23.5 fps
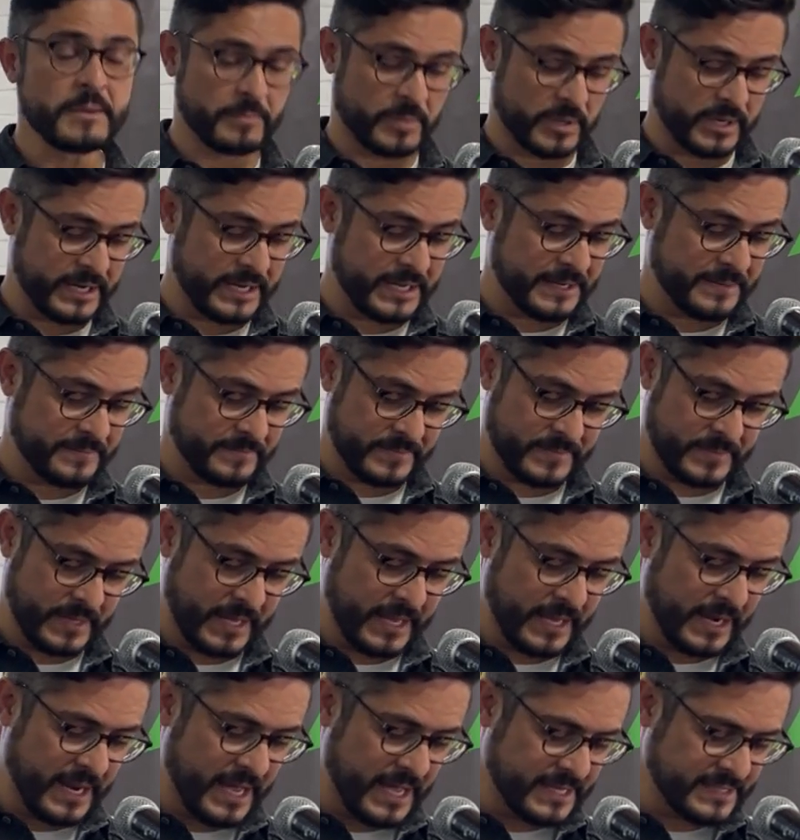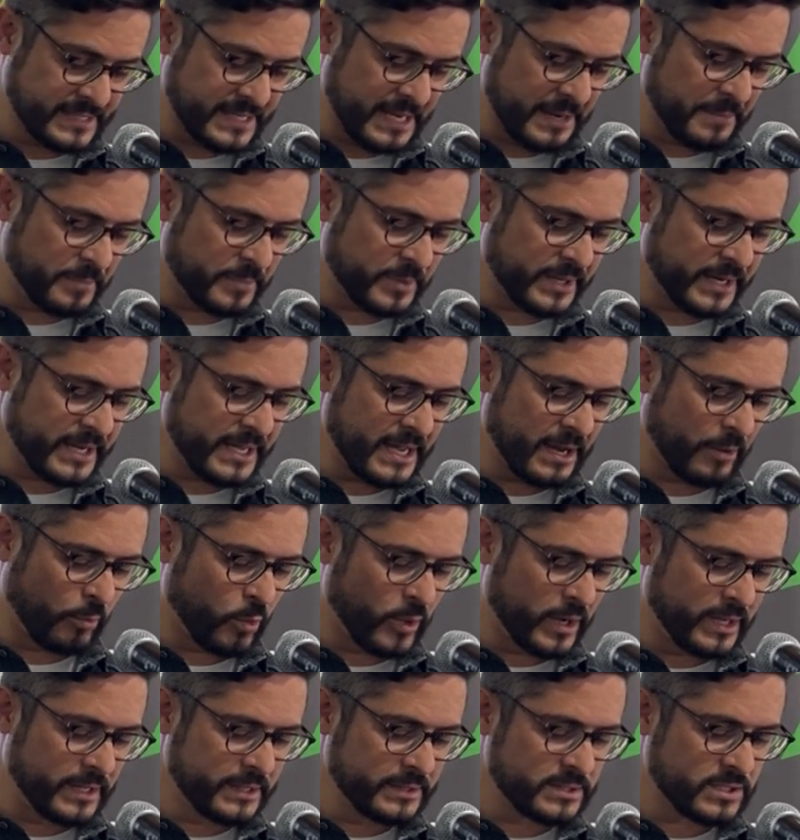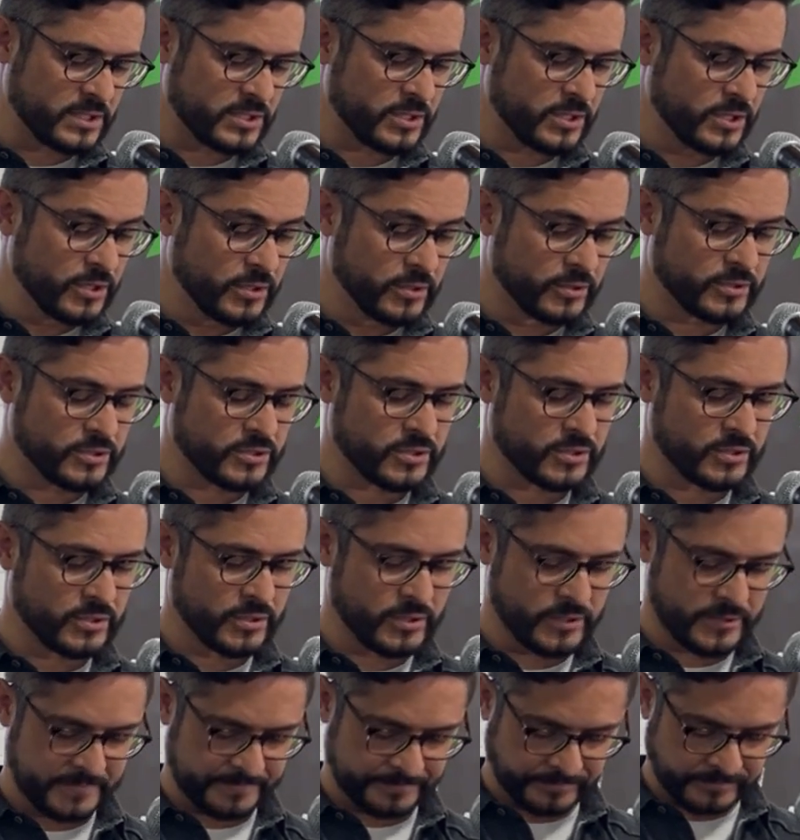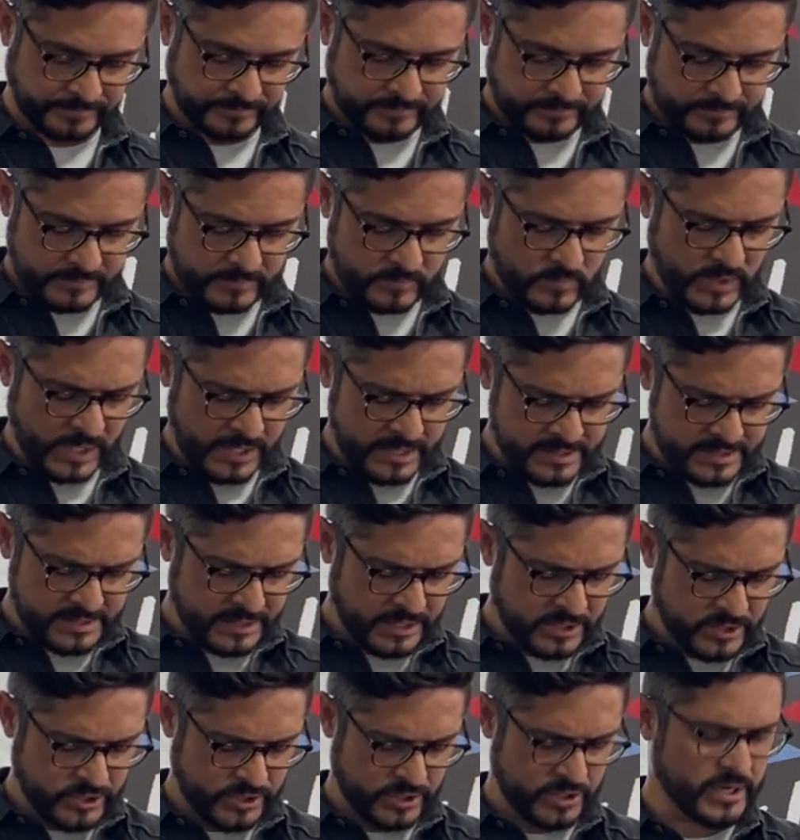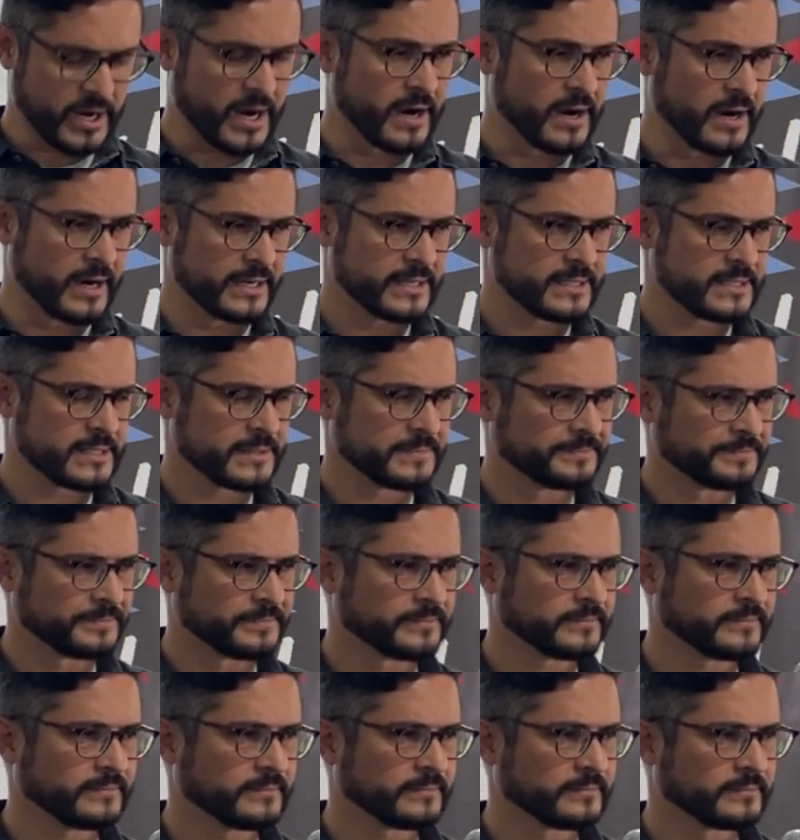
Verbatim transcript: Let me pray, and as I pray, I want you to search your heart.